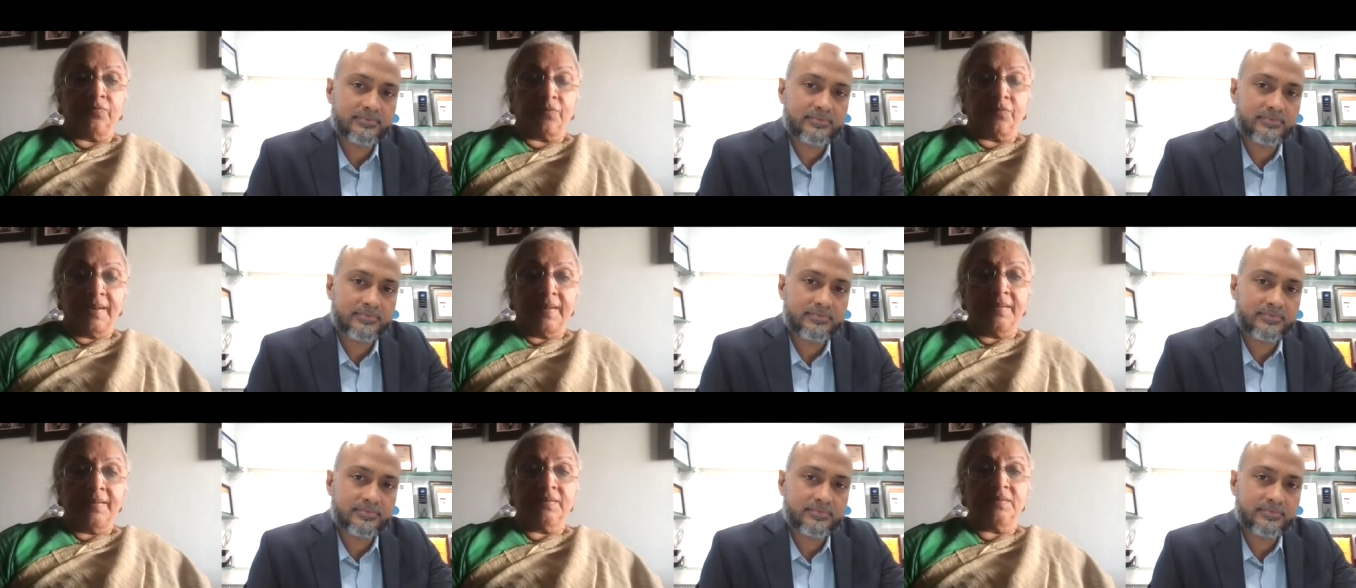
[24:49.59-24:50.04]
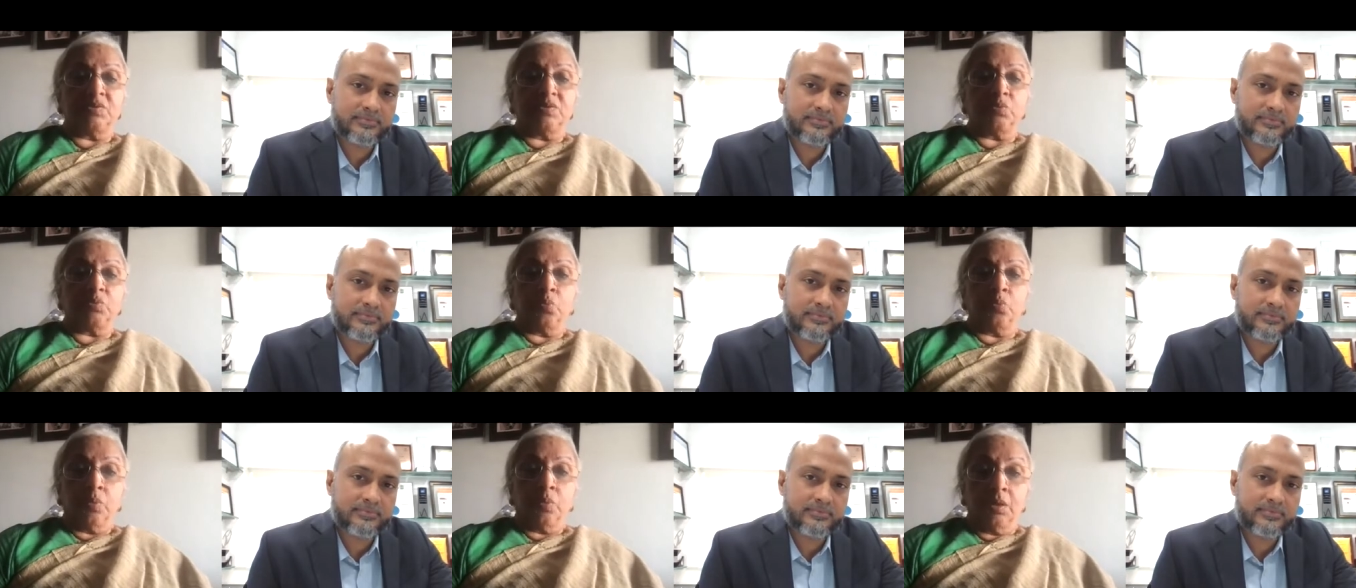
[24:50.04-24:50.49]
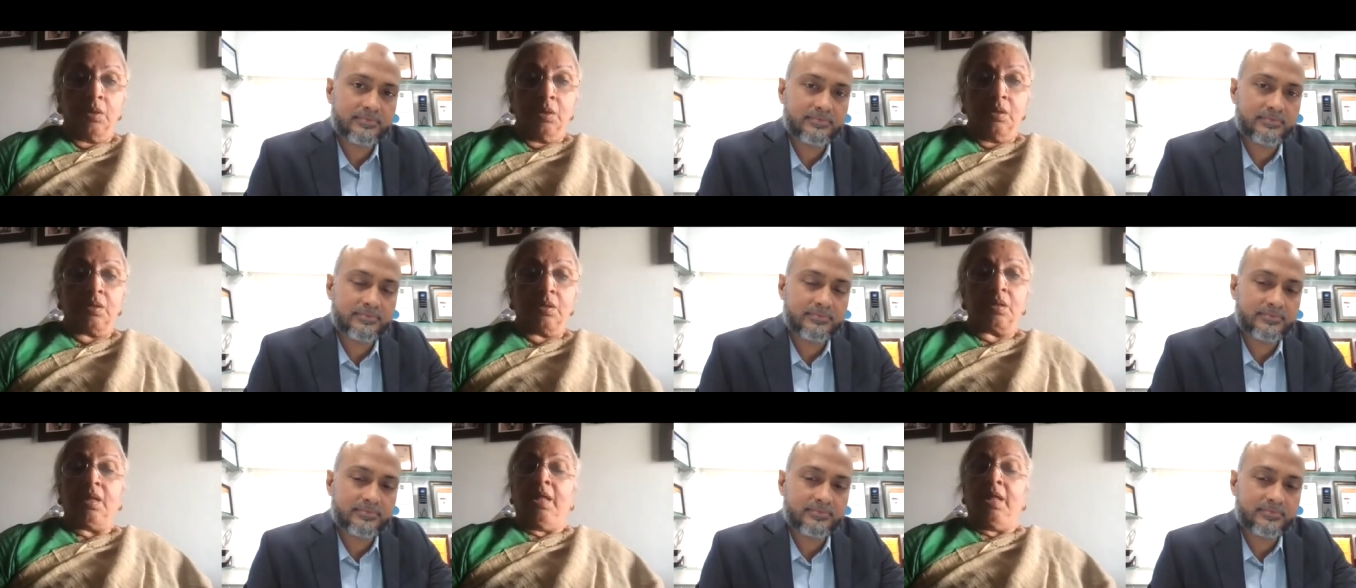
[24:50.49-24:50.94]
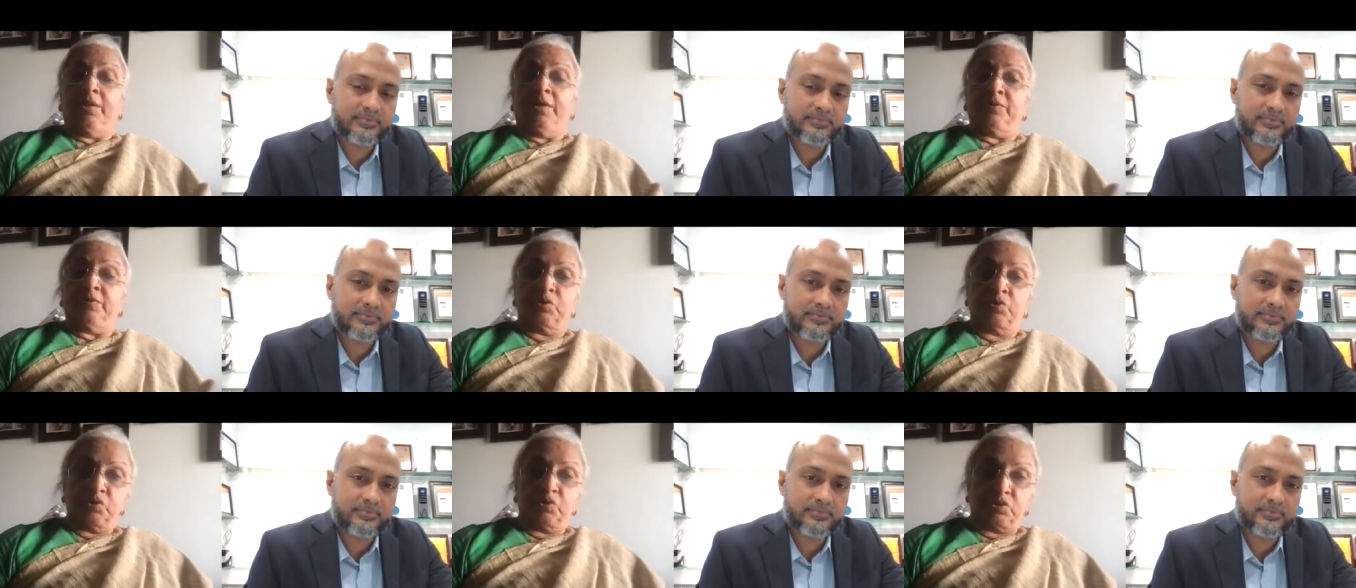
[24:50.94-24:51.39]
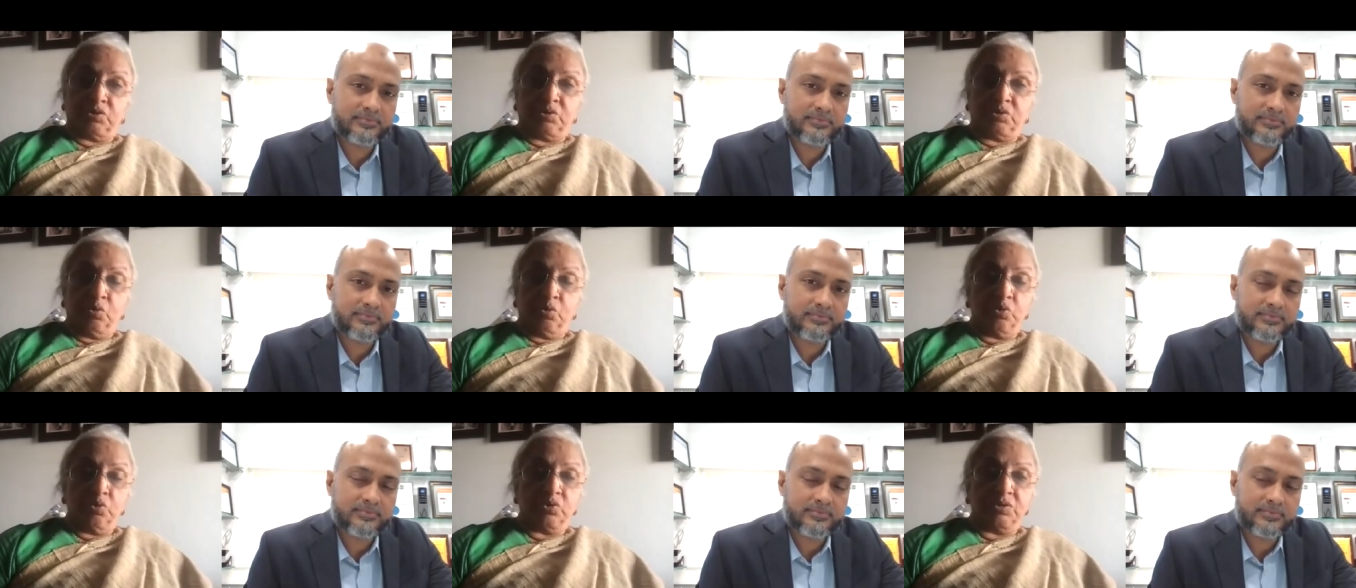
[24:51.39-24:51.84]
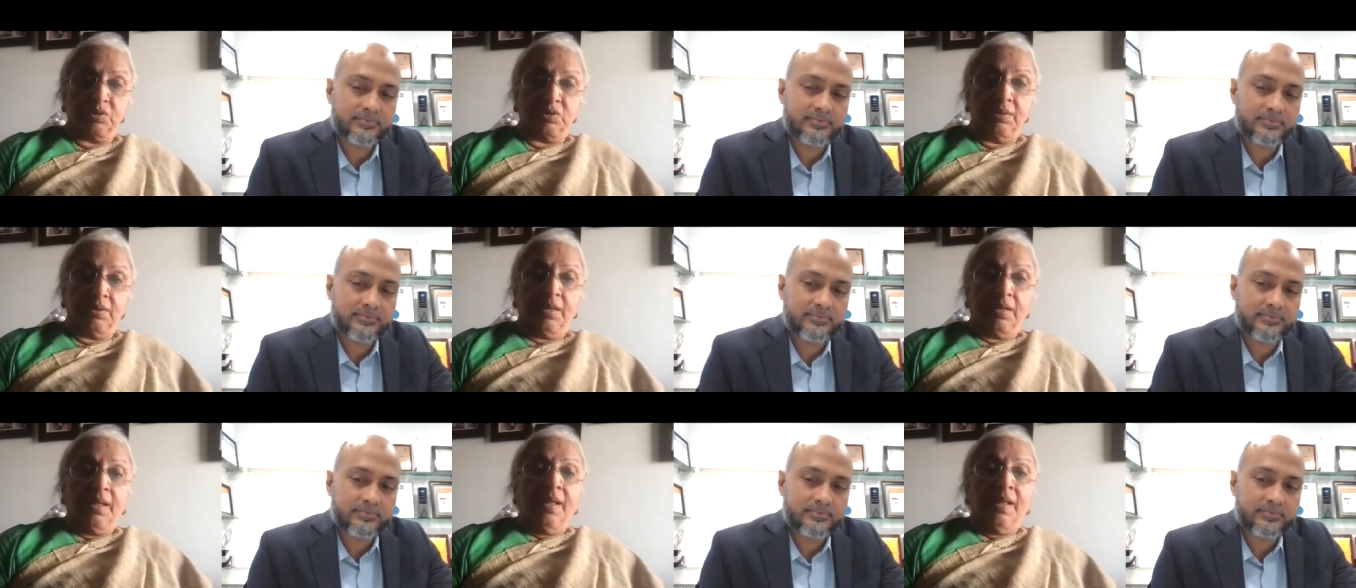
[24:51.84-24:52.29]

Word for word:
Speaker 1: friends, work, so- social.